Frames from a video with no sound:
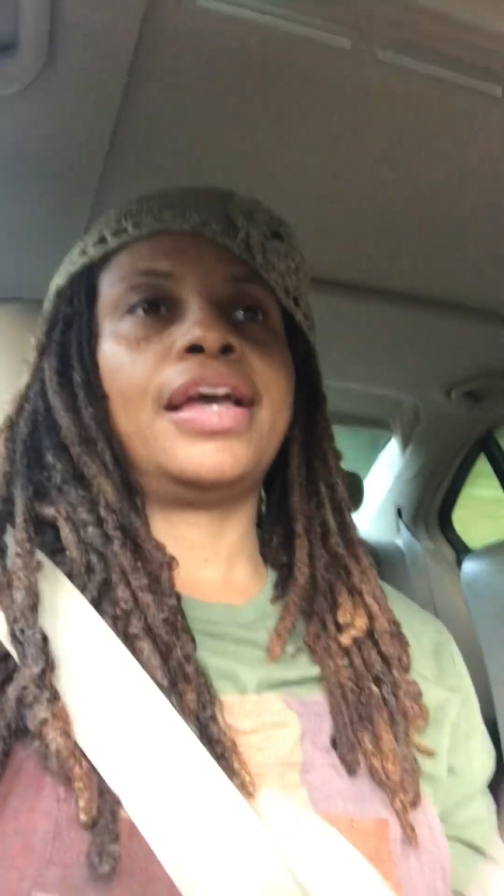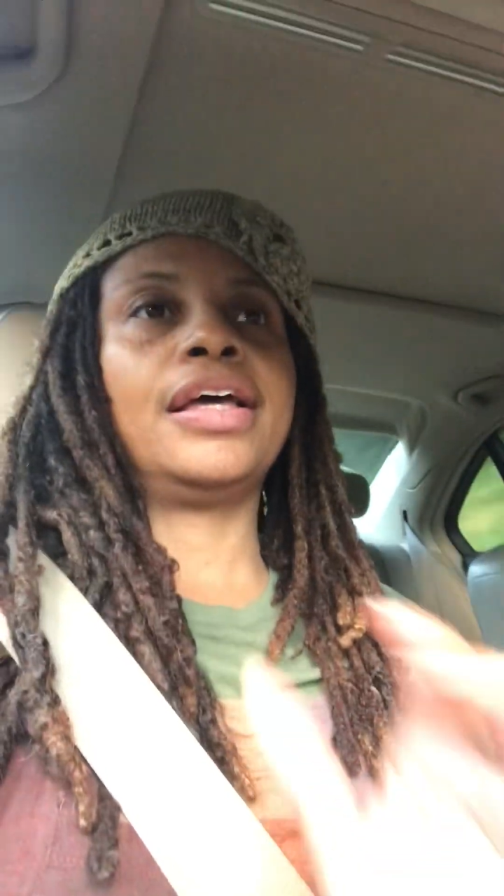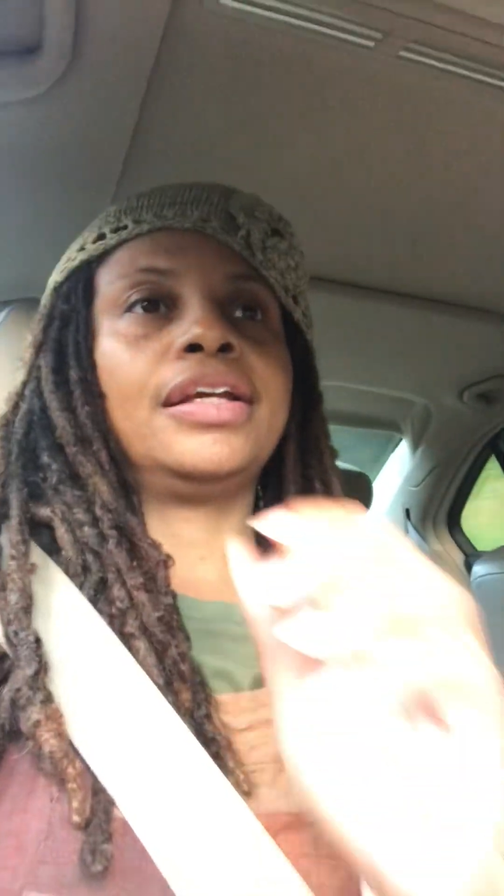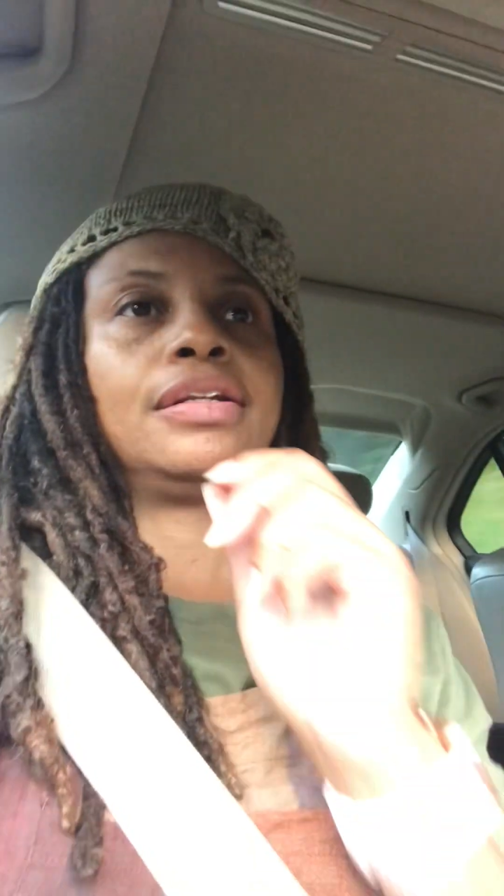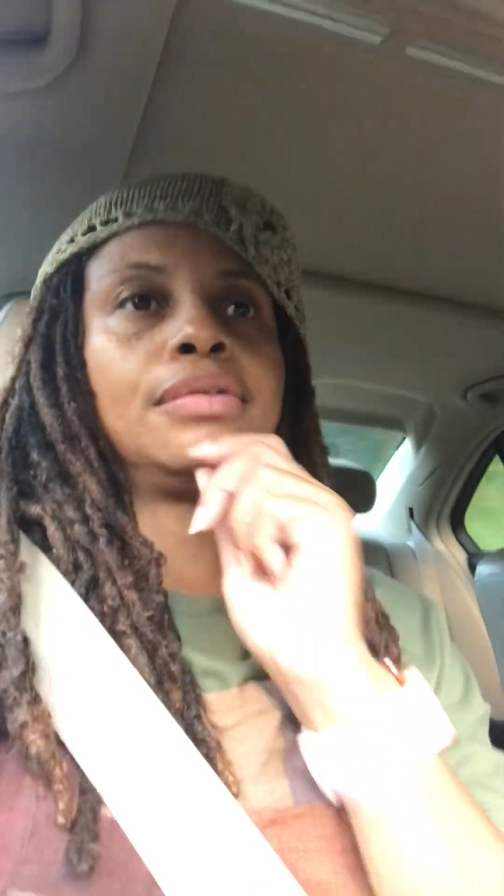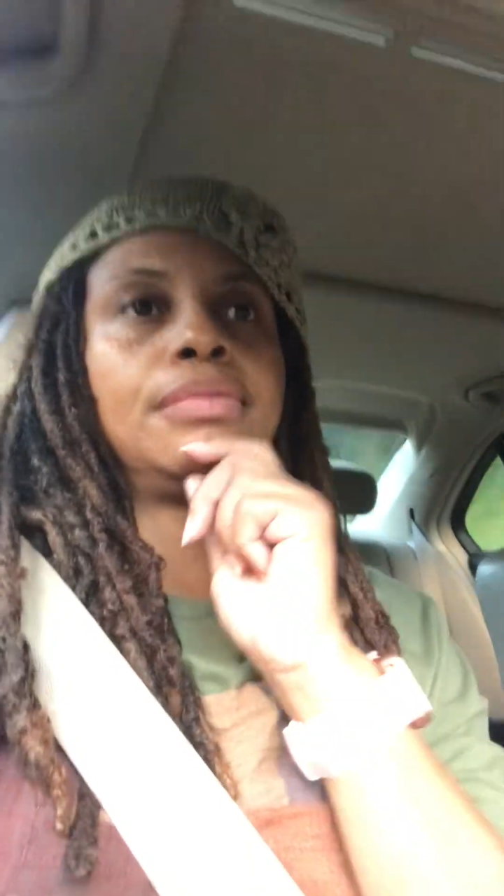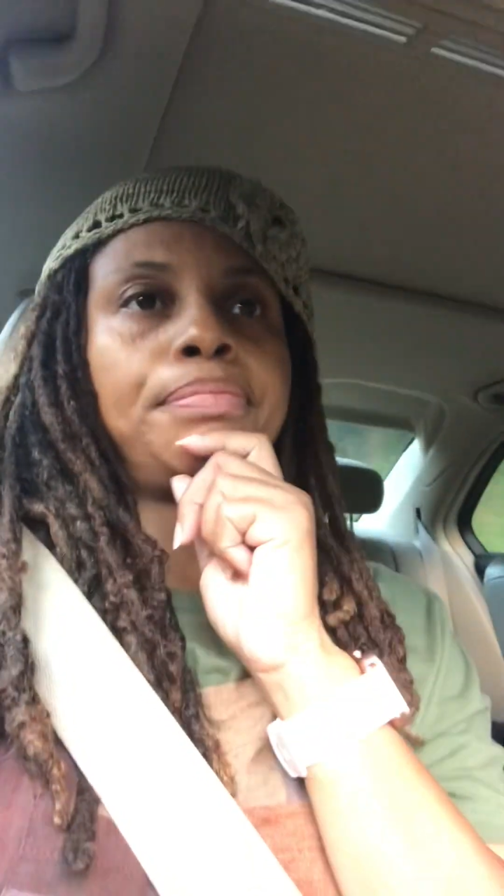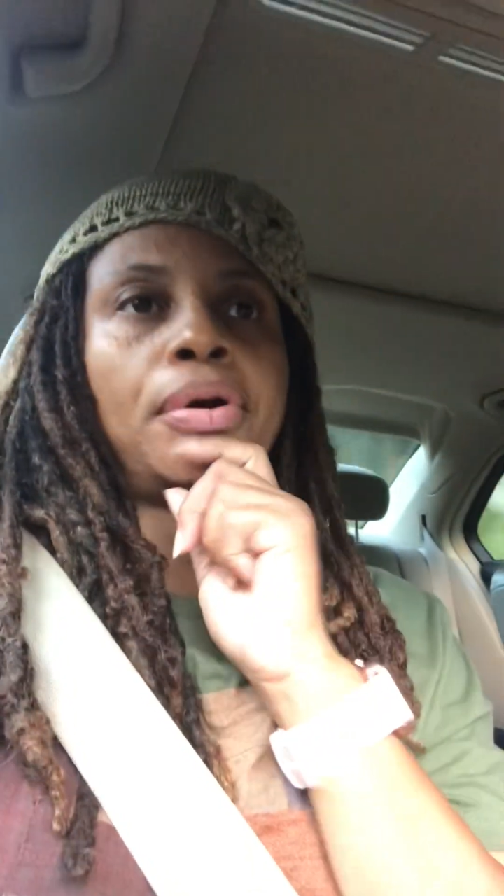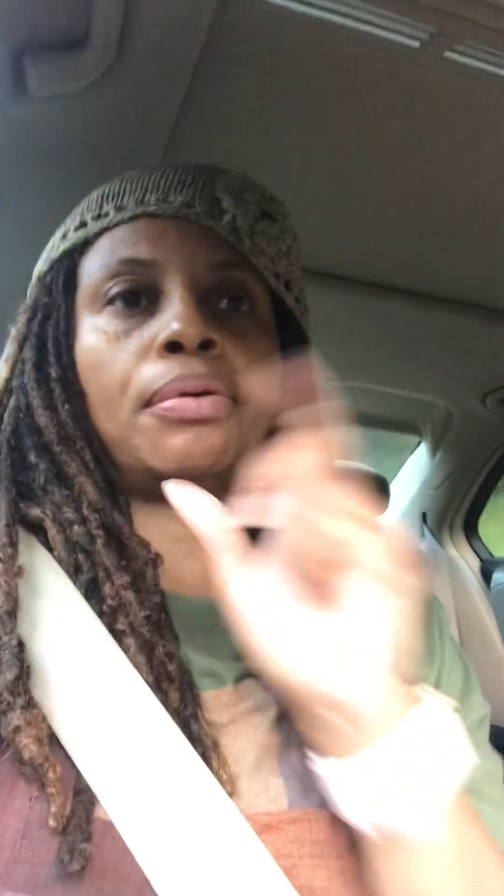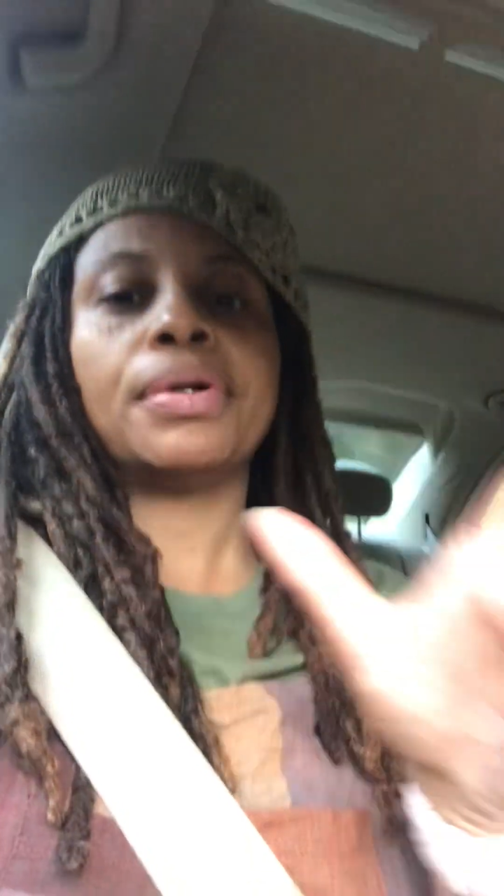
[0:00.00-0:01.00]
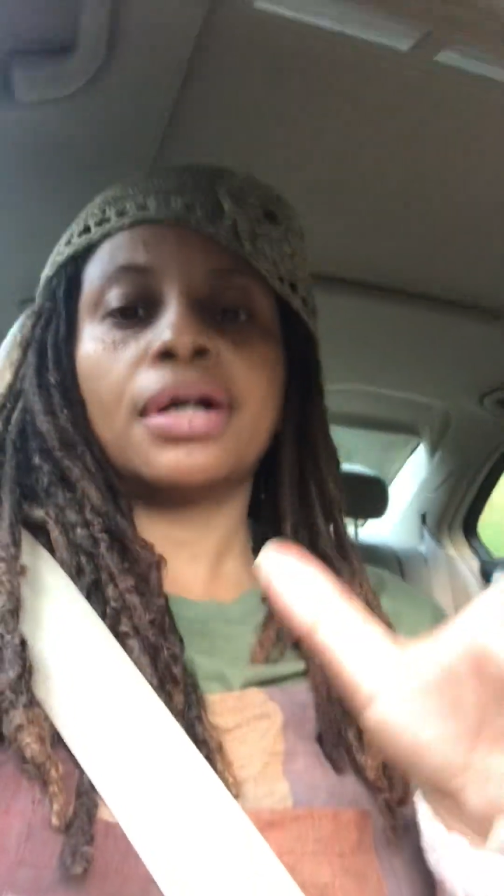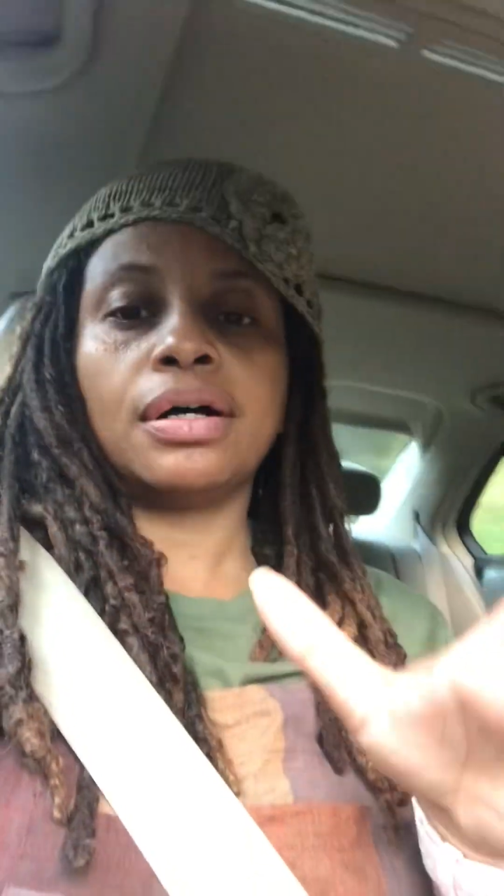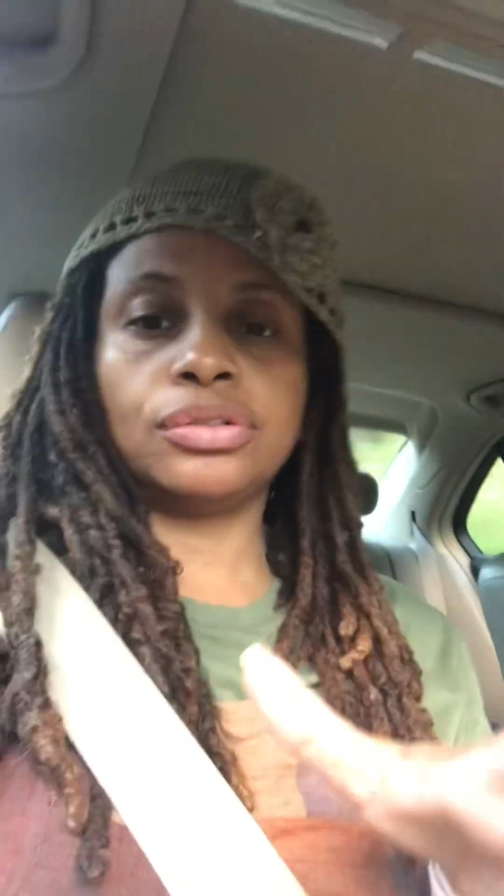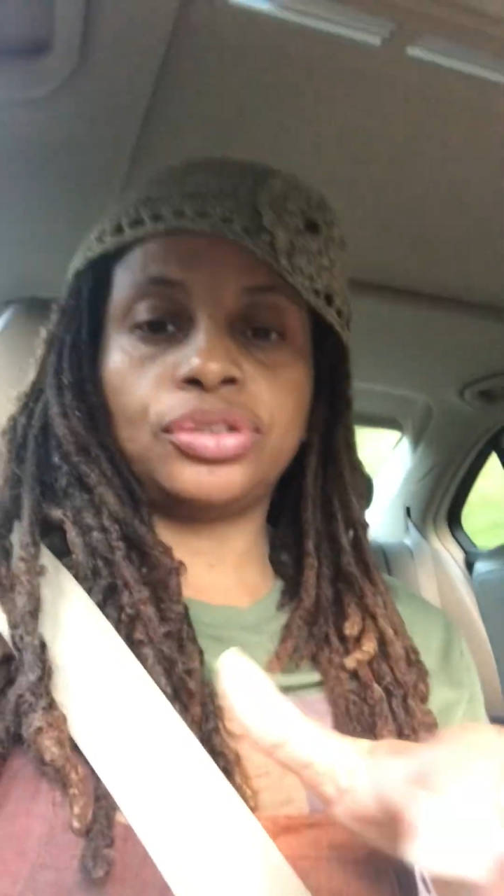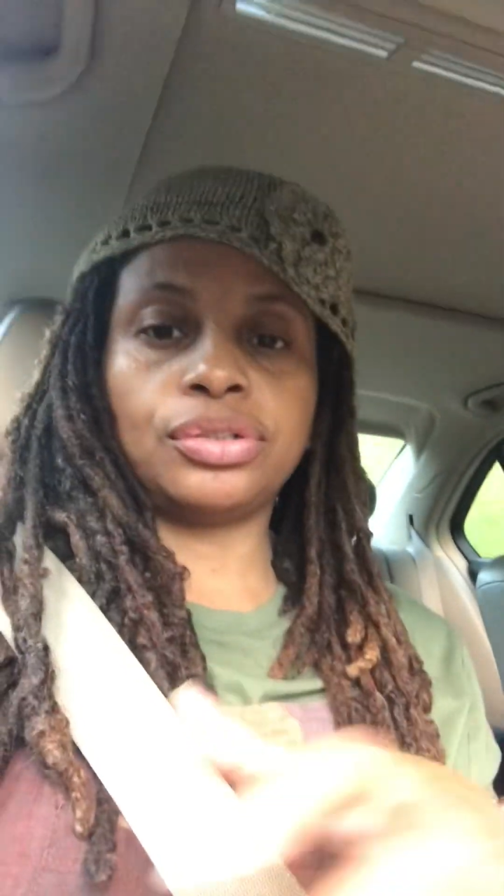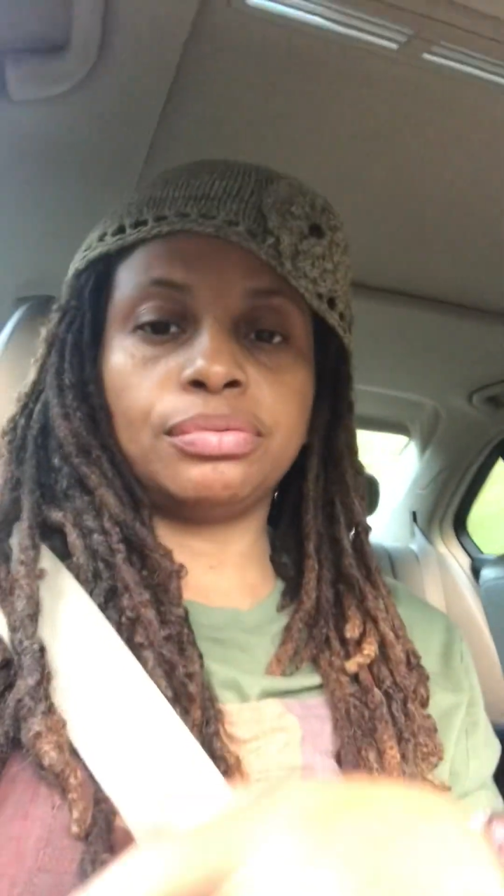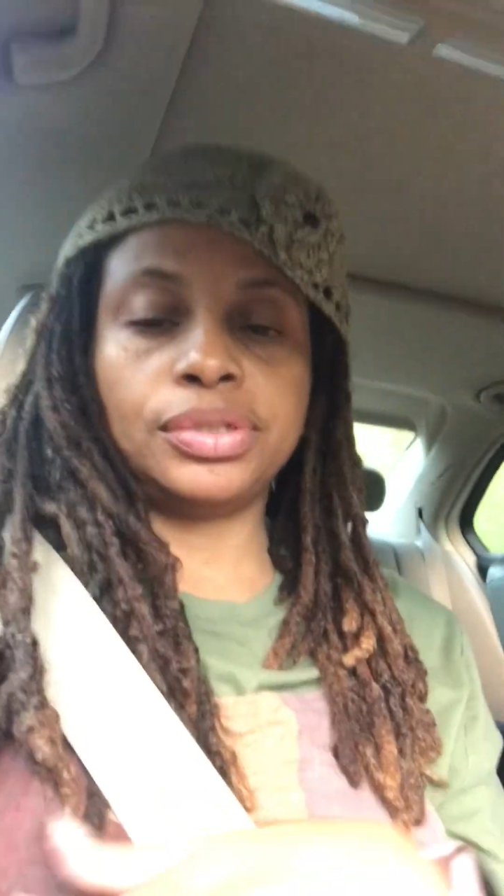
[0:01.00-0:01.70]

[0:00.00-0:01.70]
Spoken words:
And in permaculture,